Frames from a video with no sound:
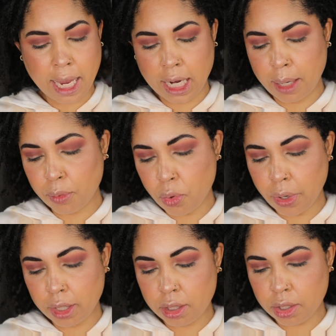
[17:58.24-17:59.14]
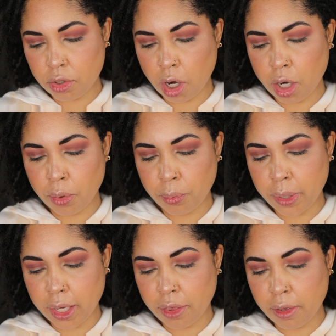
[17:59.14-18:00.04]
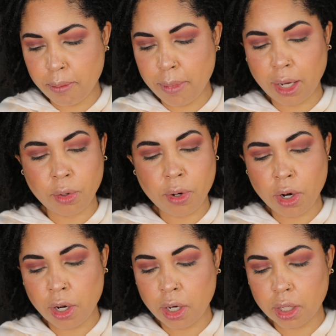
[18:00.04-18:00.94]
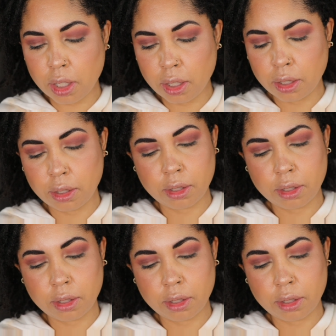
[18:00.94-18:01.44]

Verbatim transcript: And I'm going to start with Metal Hawk.